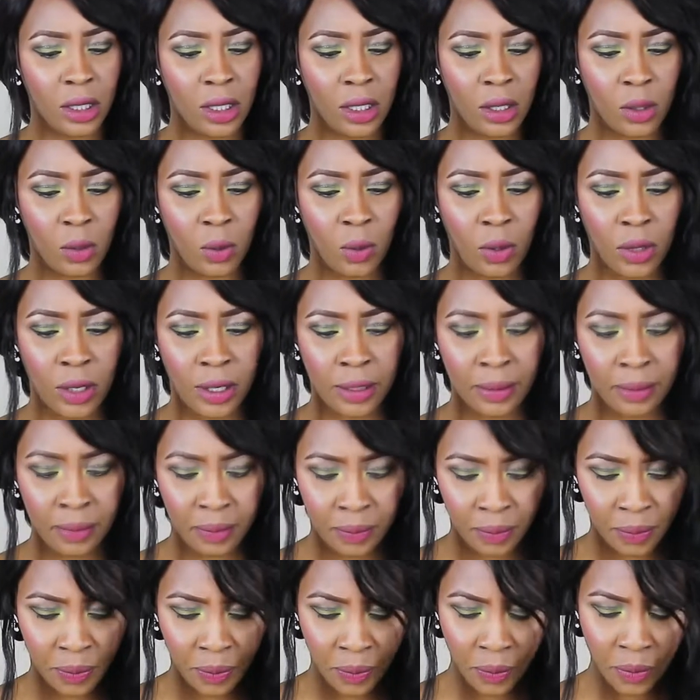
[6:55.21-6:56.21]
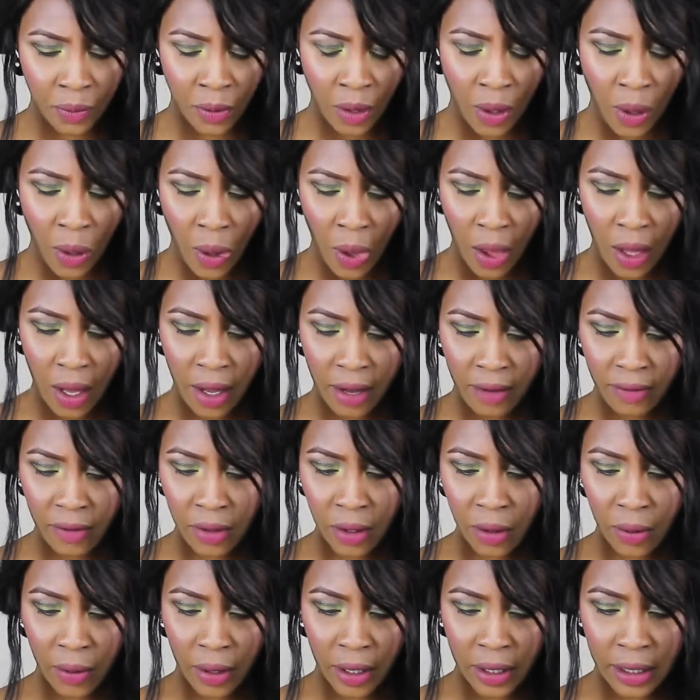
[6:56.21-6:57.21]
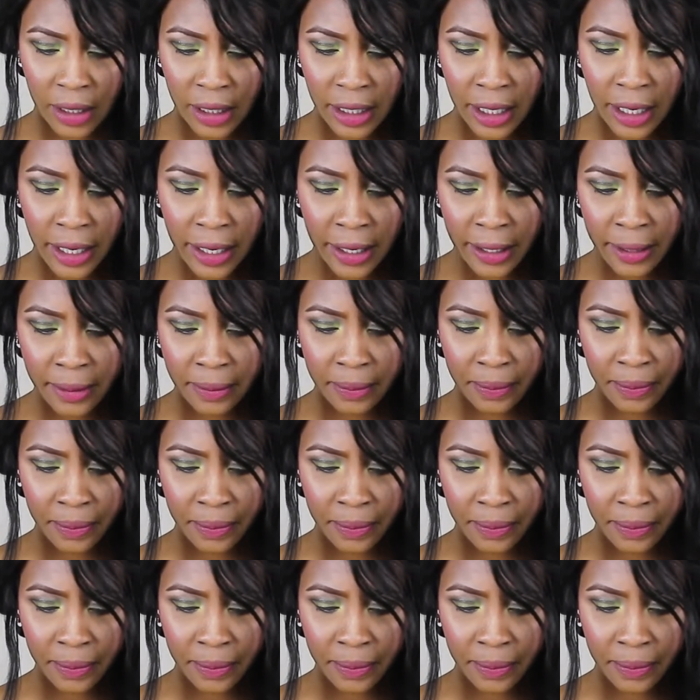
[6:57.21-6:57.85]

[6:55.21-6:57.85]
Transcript: This one, I have no idea